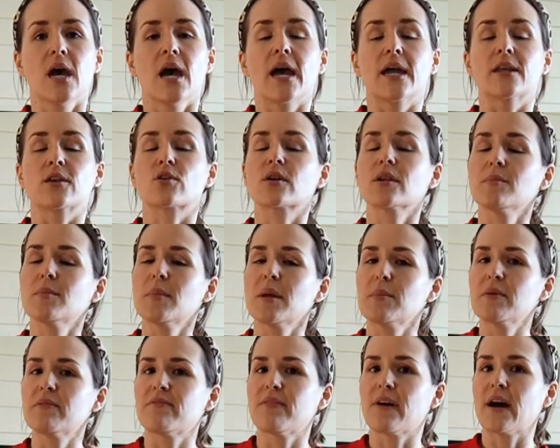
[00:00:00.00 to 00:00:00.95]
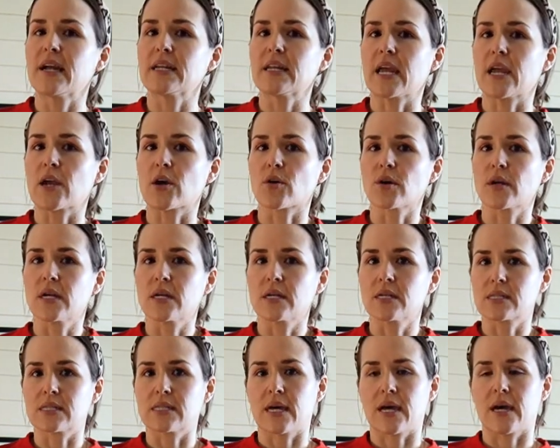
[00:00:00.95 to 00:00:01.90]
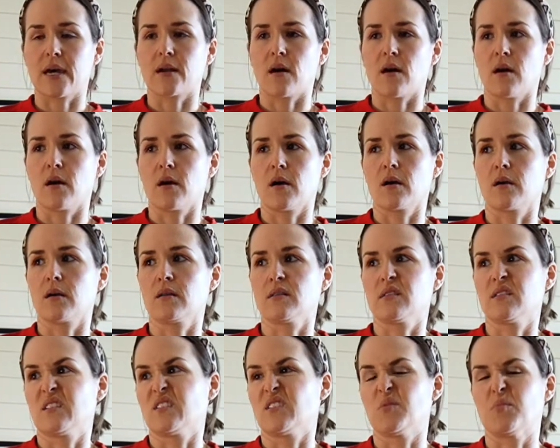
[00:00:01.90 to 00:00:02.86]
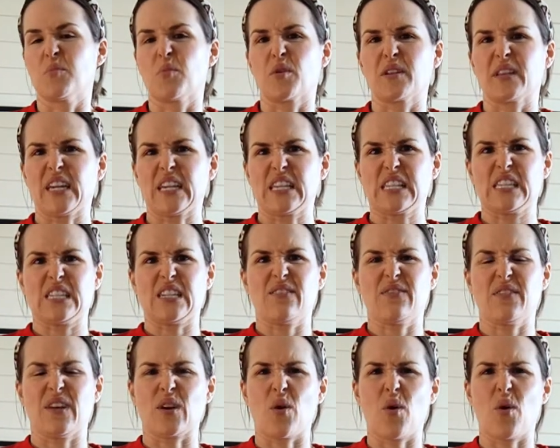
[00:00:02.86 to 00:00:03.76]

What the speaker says: And you're gonna maybe find areas that are a little more like stiff, like,